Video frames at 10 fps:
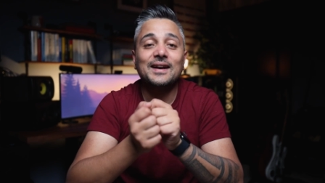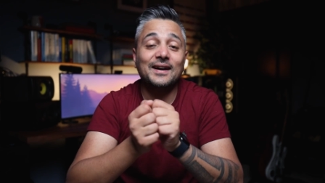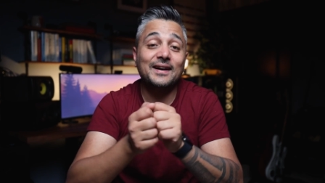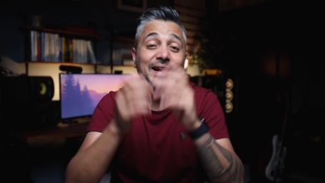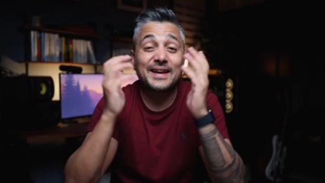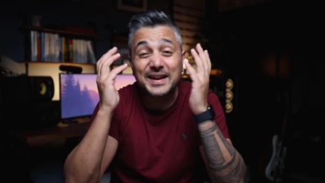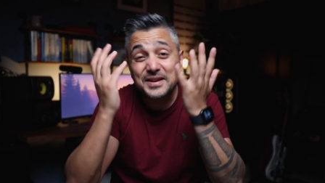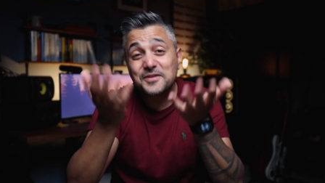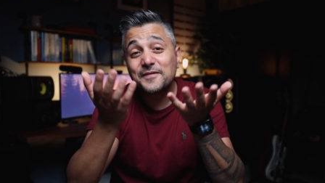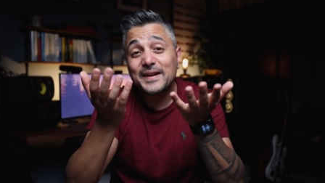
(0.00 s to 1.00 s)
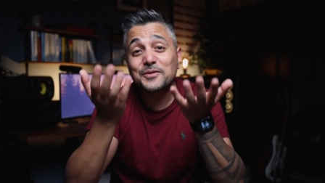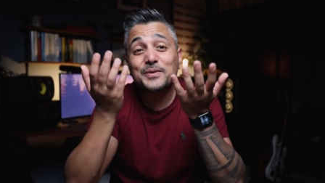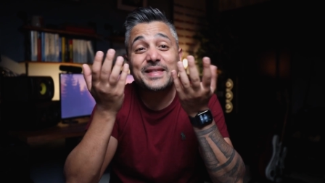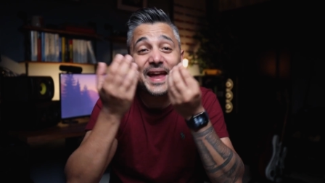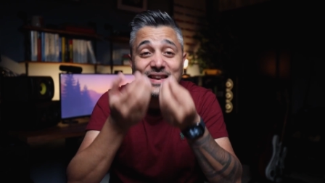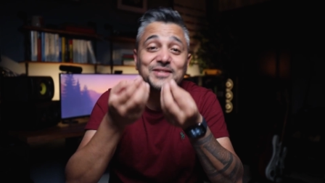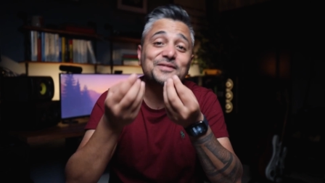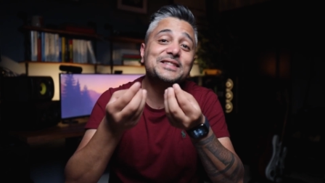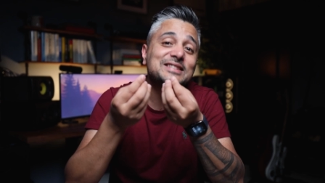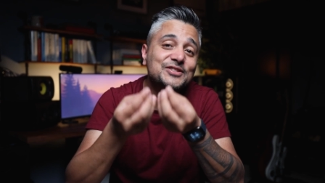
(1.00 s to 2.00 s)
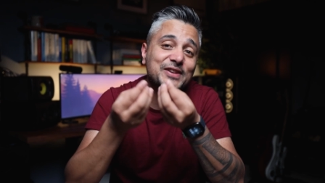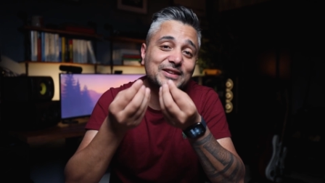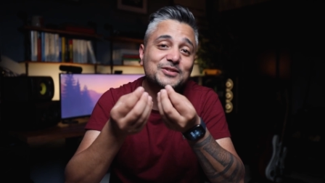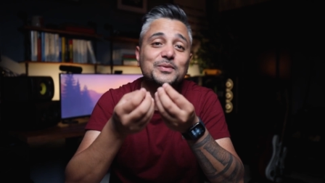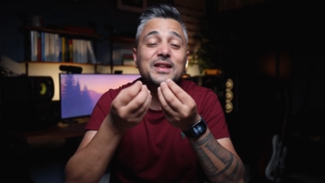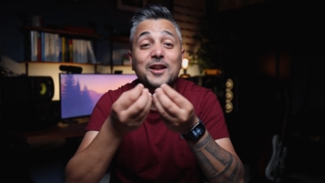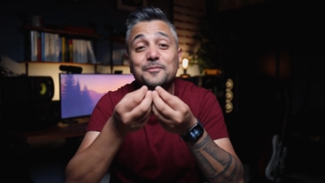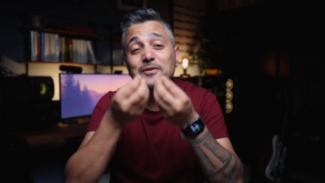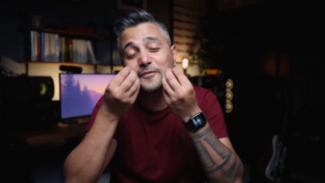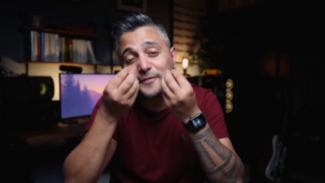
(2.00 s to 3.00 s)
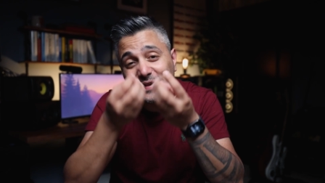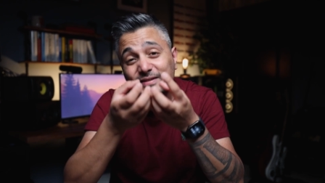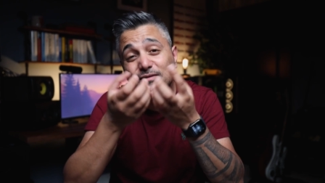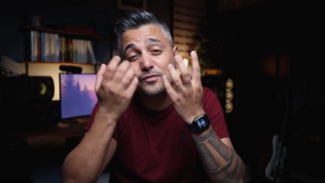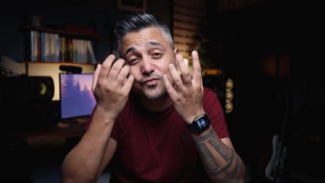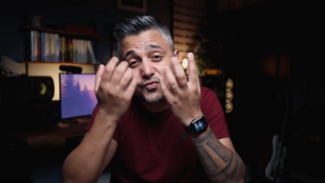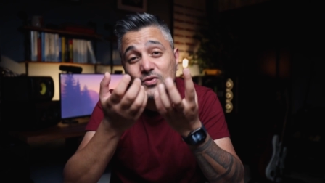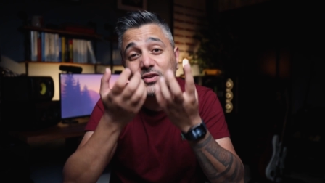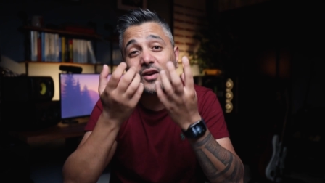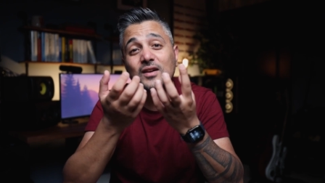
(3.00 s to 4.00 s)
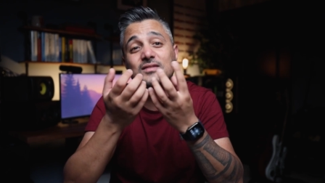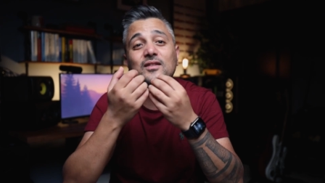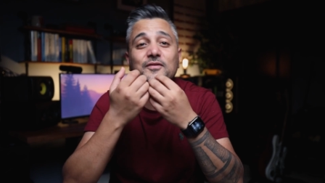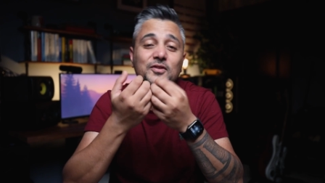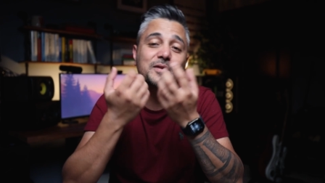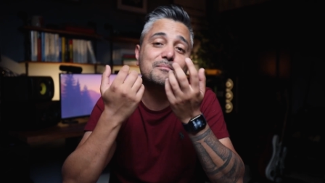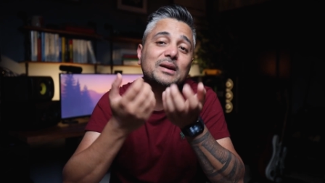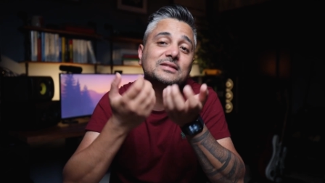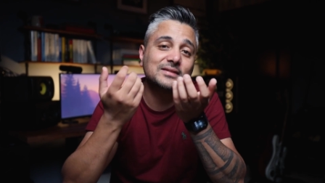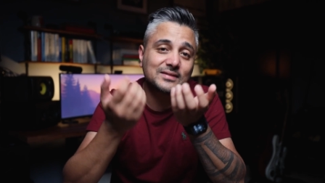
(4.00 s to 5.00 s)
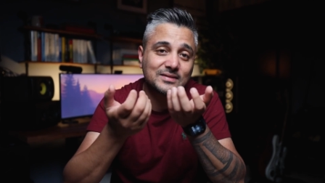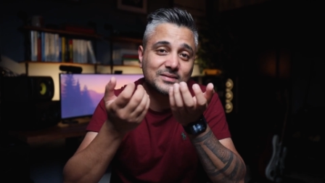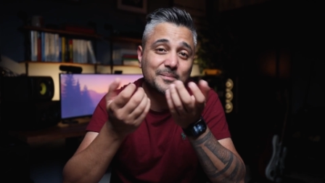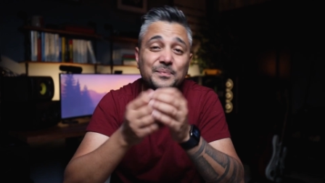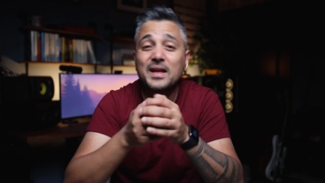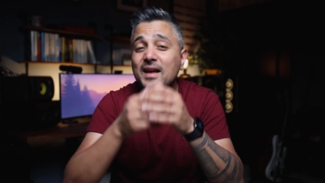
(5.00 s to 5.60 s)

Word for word: Uh, and identifying with any of these traits will help you fix the root cause of your imposter syndrome.